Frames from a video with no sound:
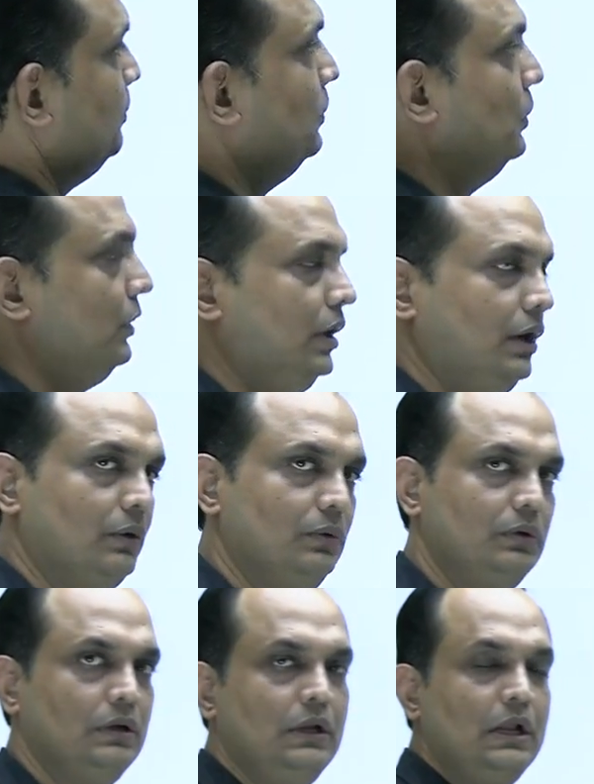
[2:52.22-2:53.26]
motor
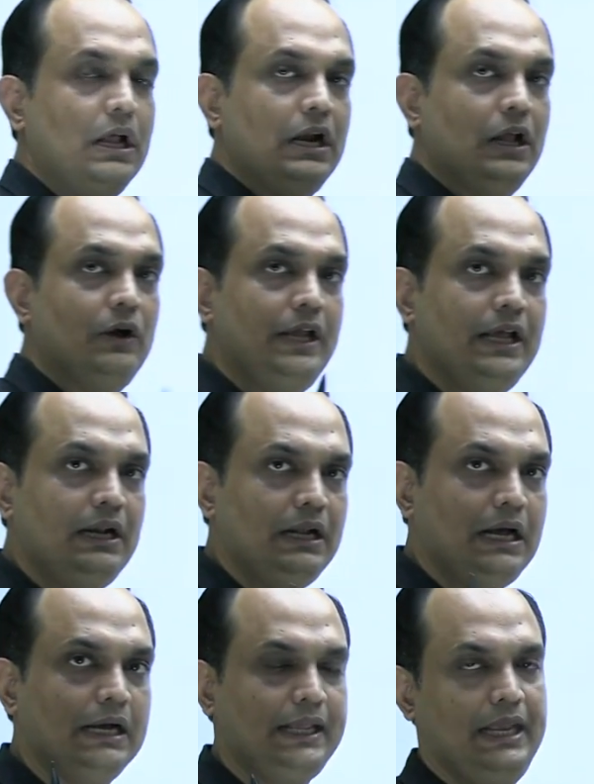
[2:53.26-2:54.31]
root. Now
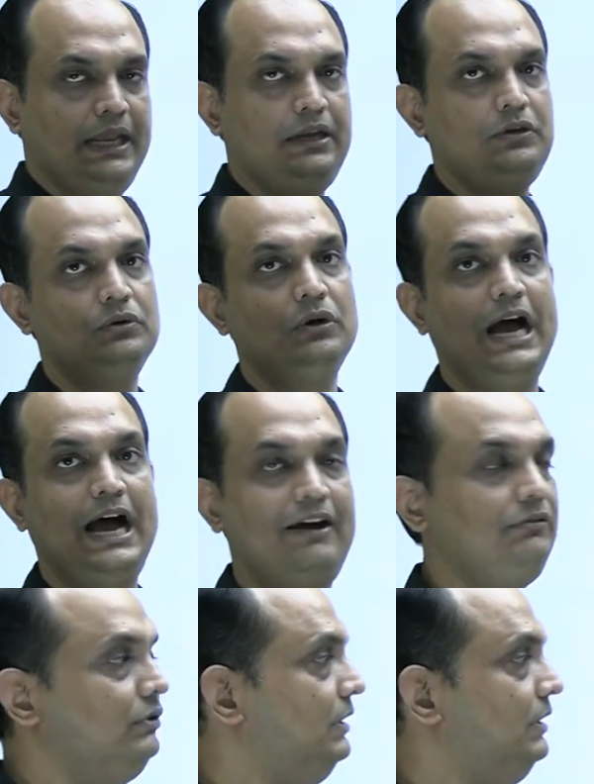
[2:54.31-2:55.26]
here again you have to